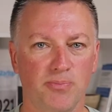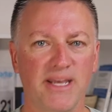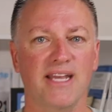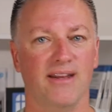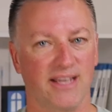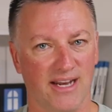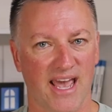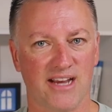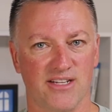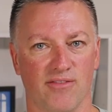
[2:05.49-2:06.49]
been
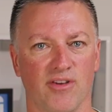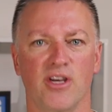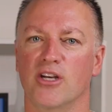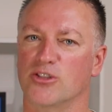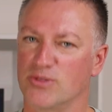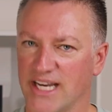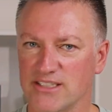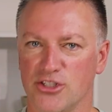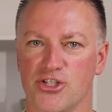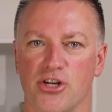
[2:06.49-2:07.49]
inactive, so
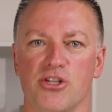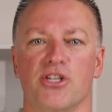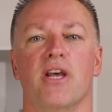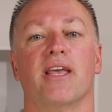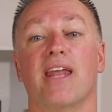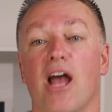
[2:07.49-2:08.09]
Text in Church can